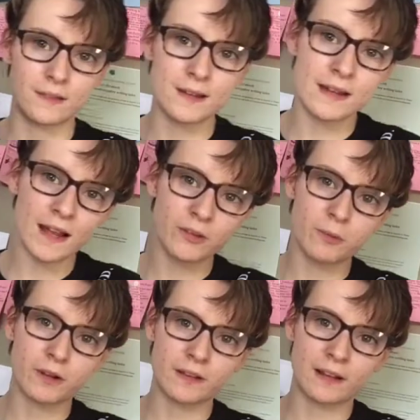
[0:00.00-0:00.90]
The next
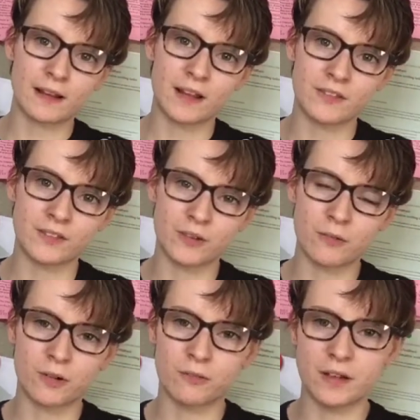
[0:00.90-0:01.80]
book in the classics I
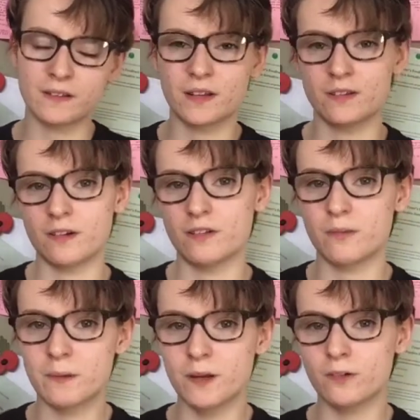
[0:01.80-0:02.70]
want to read this year is The
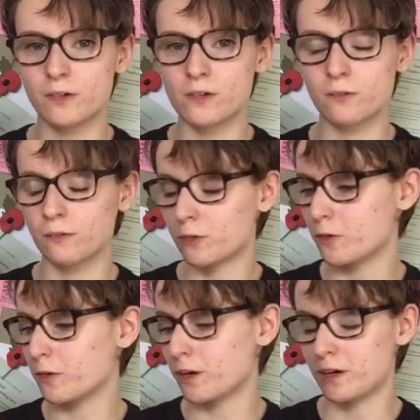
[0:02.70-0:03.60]
Picture of
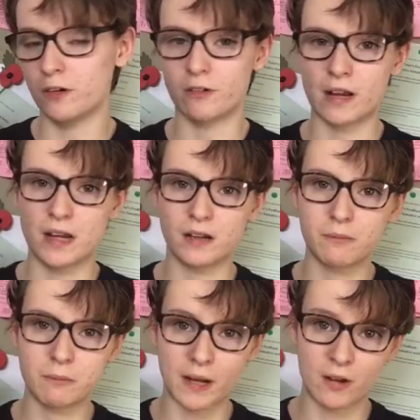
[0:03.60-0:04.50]
Dorian Gray
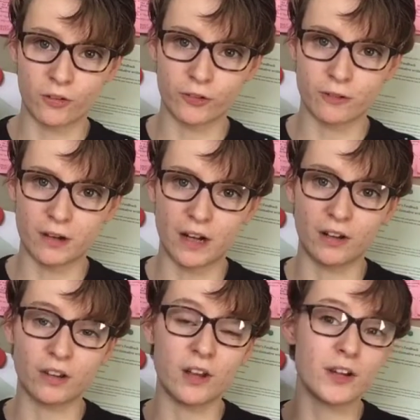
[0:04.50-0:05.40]
by Oscar
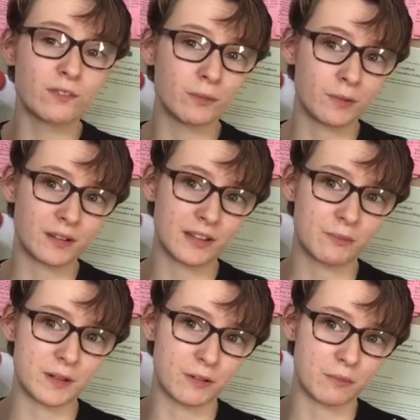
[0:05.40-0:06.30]
Wilde, another book that has
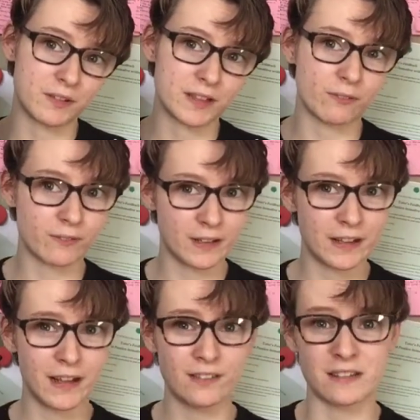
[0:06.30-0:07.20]
been on my shelf for
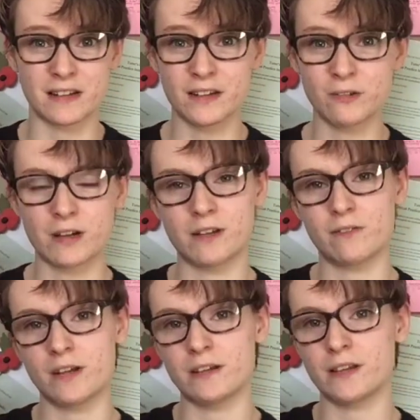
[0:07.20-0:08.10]
years, and I did try to
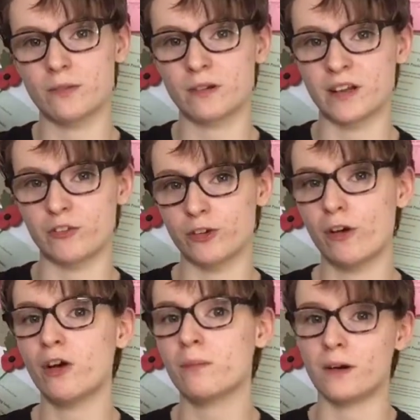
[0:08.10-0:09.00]
read this when I was
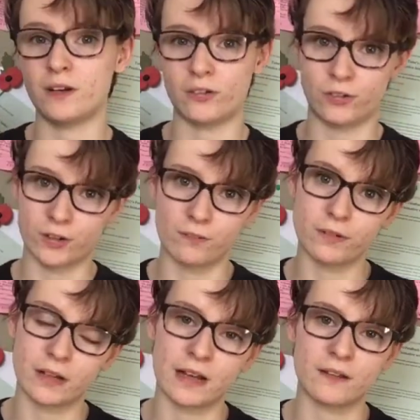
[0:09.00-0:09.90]
younger, but I just don't
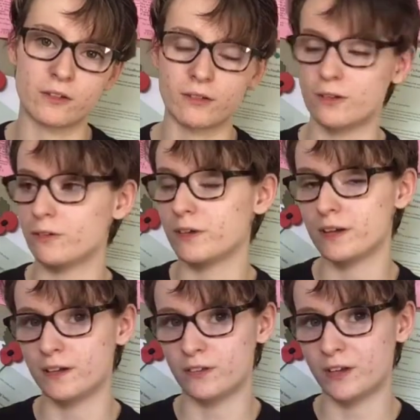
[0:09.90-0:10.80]
think I had the critical
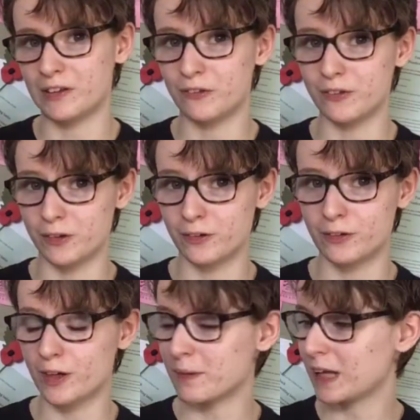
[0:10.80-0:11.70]
reading skills to do
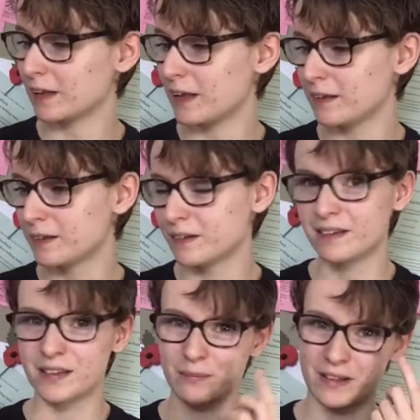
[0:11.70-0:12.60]
so back then,
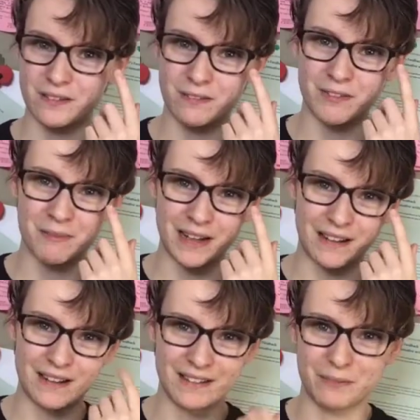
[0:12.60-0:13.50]
especially with my
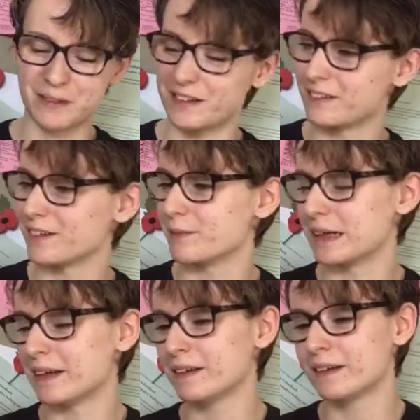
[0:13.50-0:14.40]
eyes being so
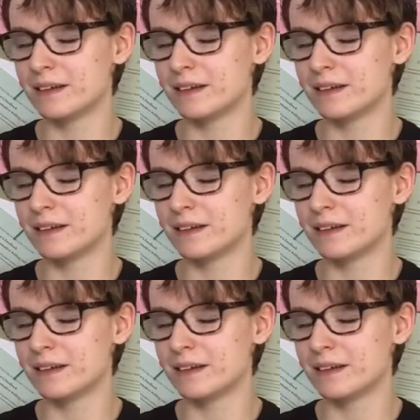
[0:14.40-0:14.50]
bad.